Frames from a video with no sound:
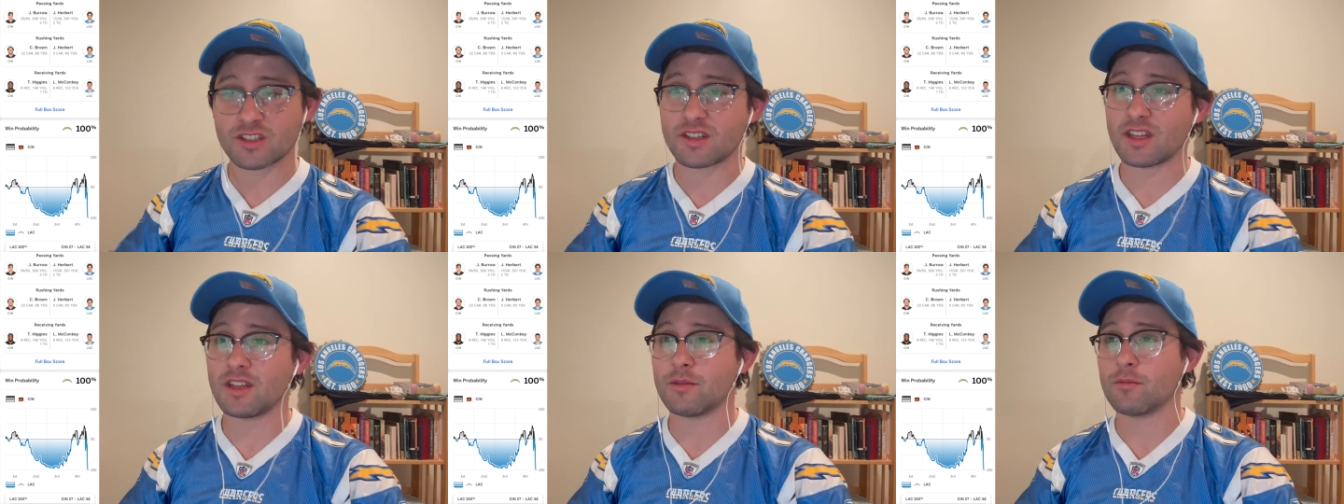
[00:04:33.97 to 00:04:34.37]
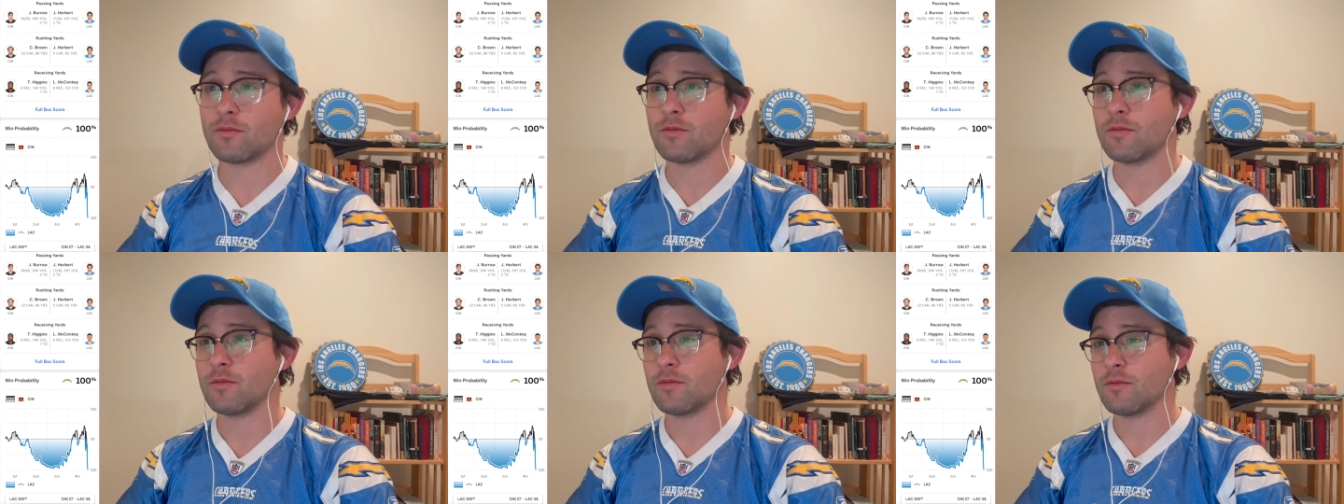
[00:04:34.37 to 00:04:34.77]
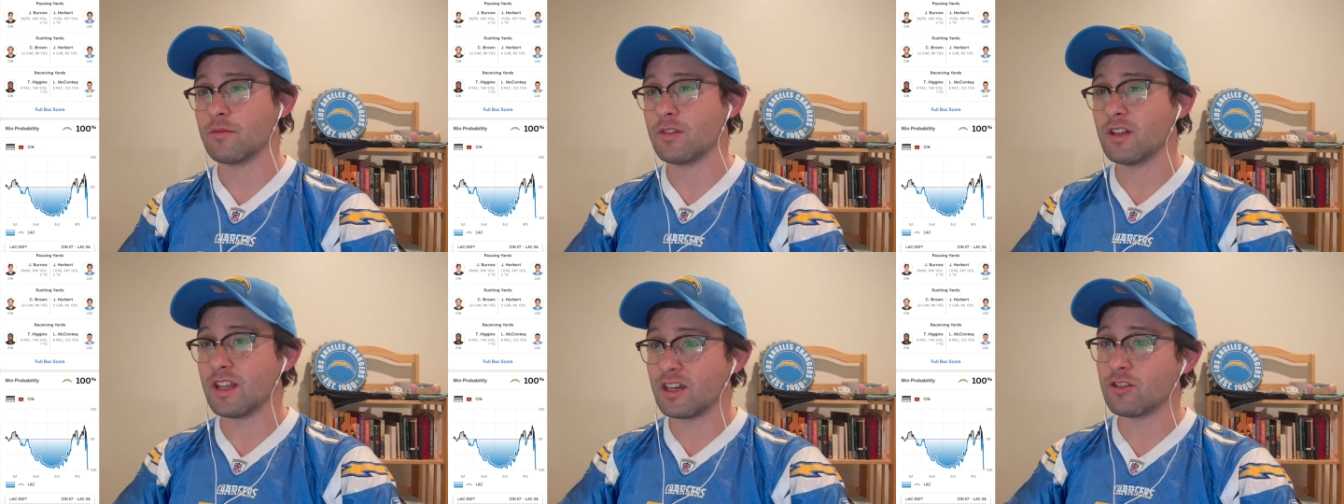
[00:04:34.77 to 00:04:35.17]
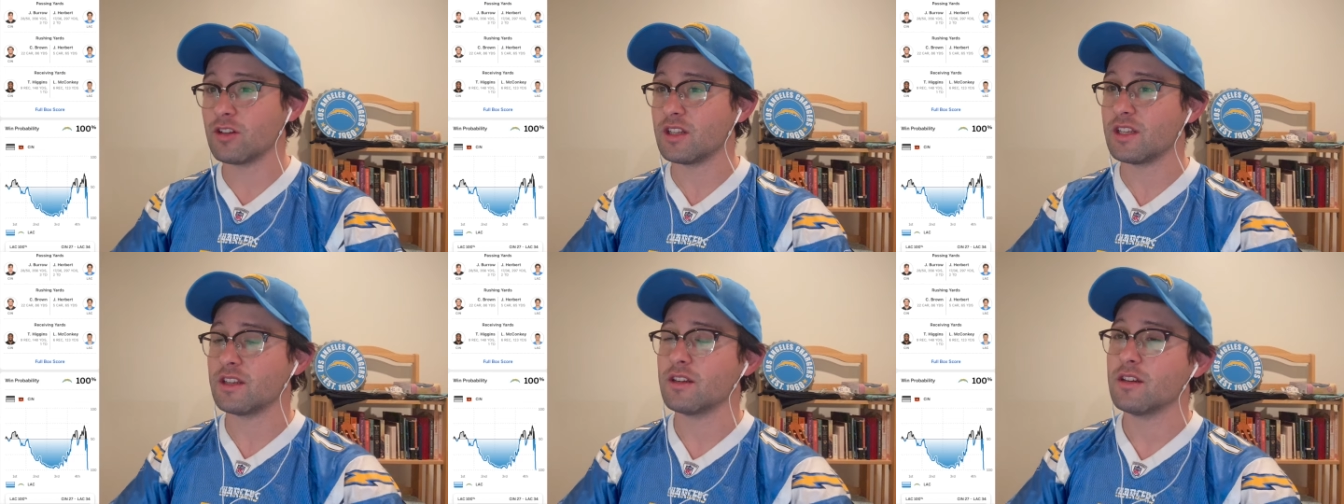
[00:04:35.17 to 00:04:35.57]
team,
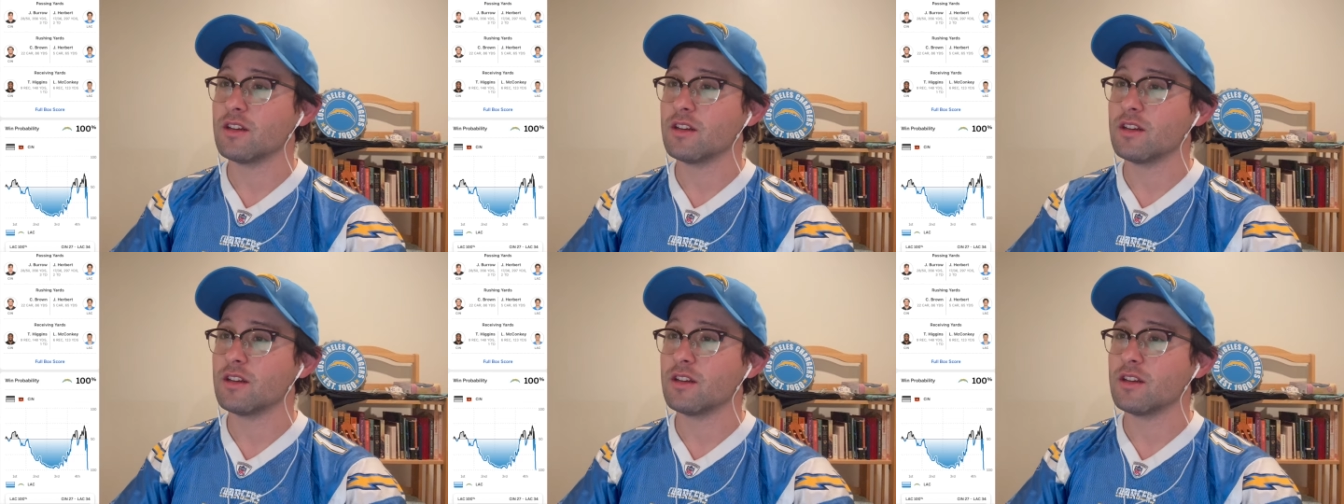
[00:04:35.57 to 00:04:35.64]
literally.